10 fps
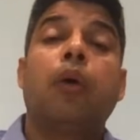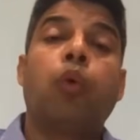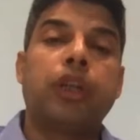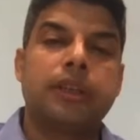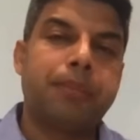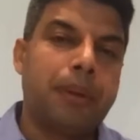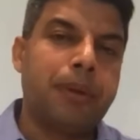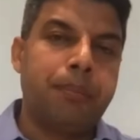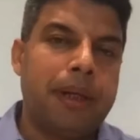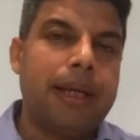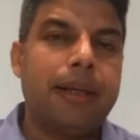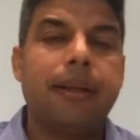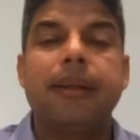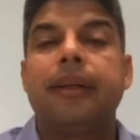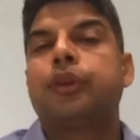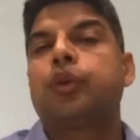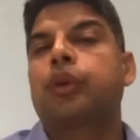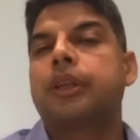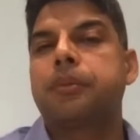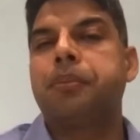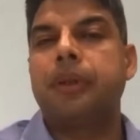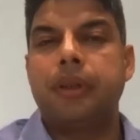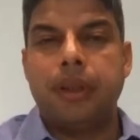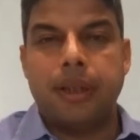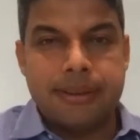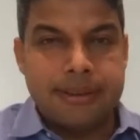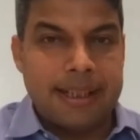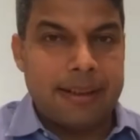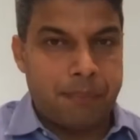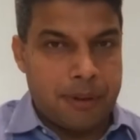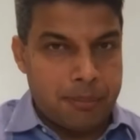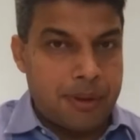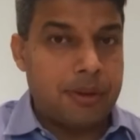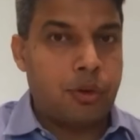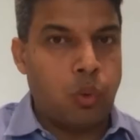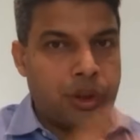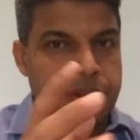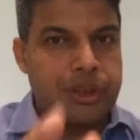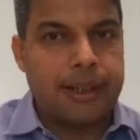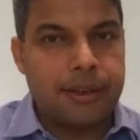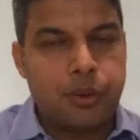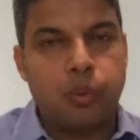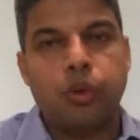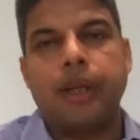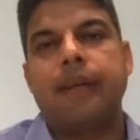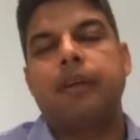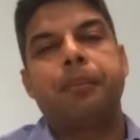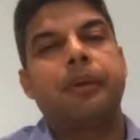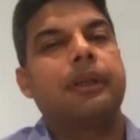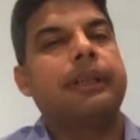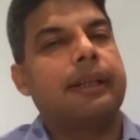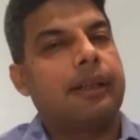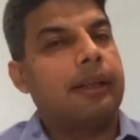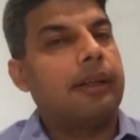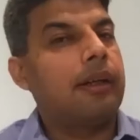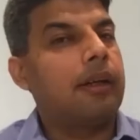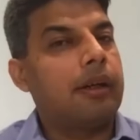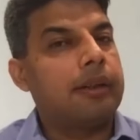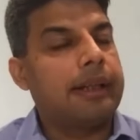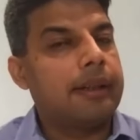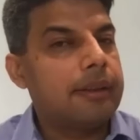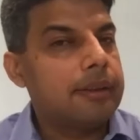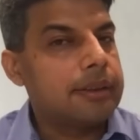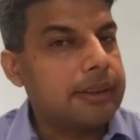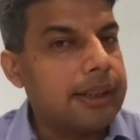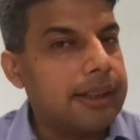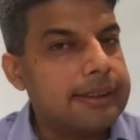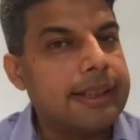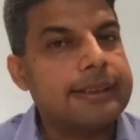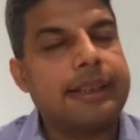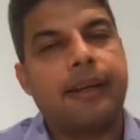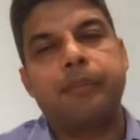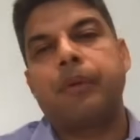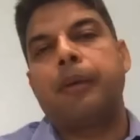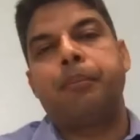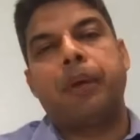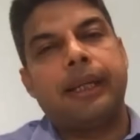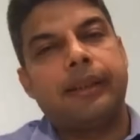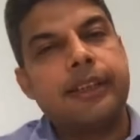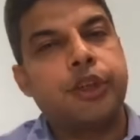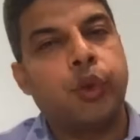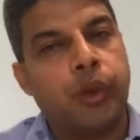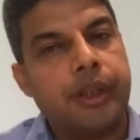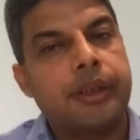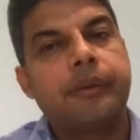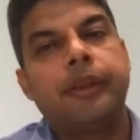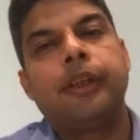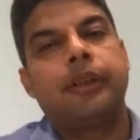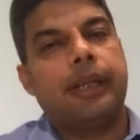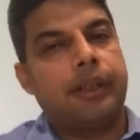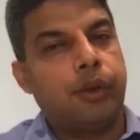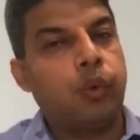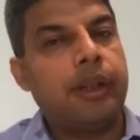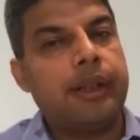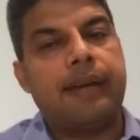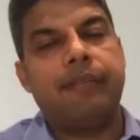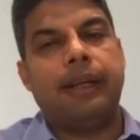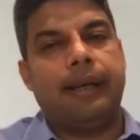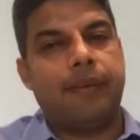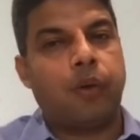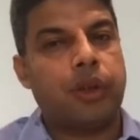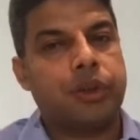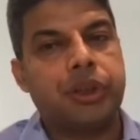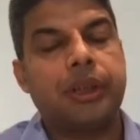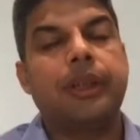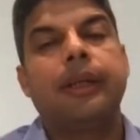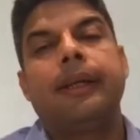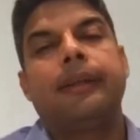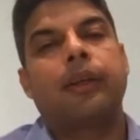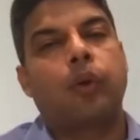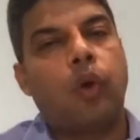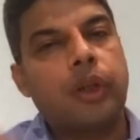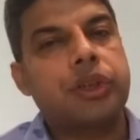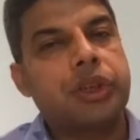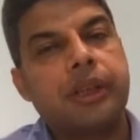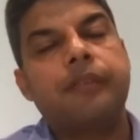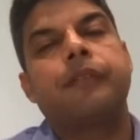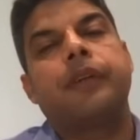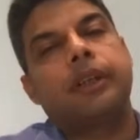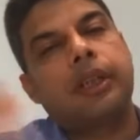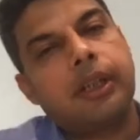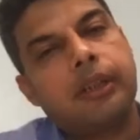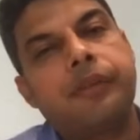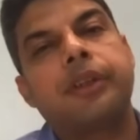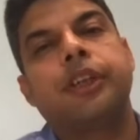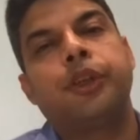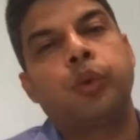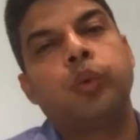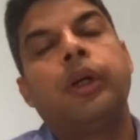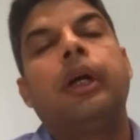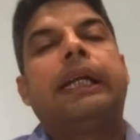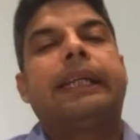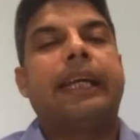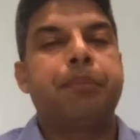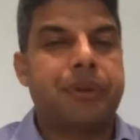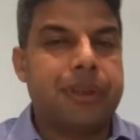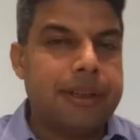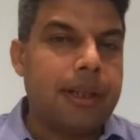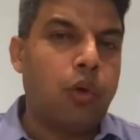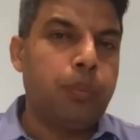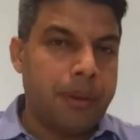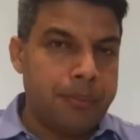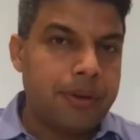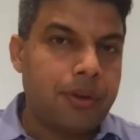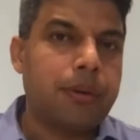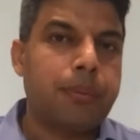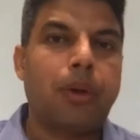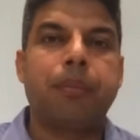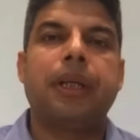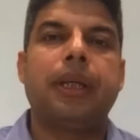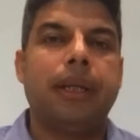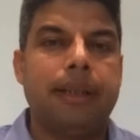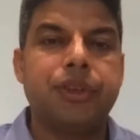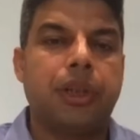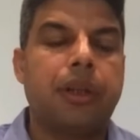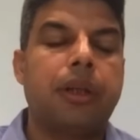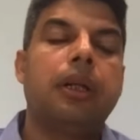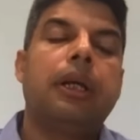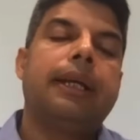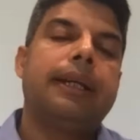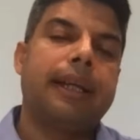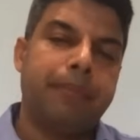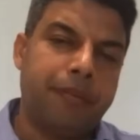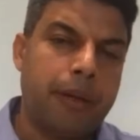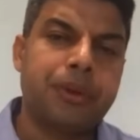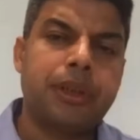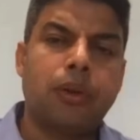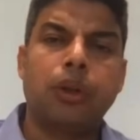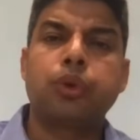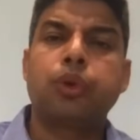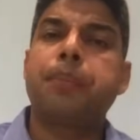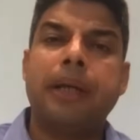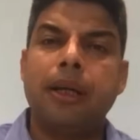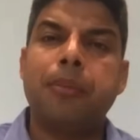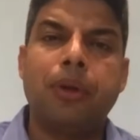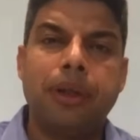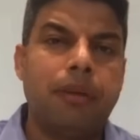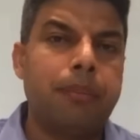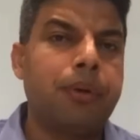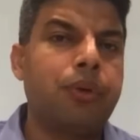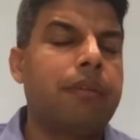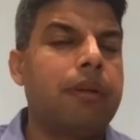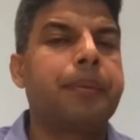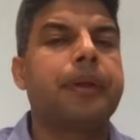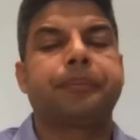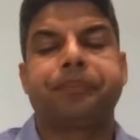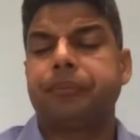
What is the payment plan? So customer does that payment token check to a developer that clearly says that I'm buying this unit. That unit will have a cost sheet. The cost sheet further converts into 10% down payment of the property. In general, it can be 5% also, depending upon developer to developer.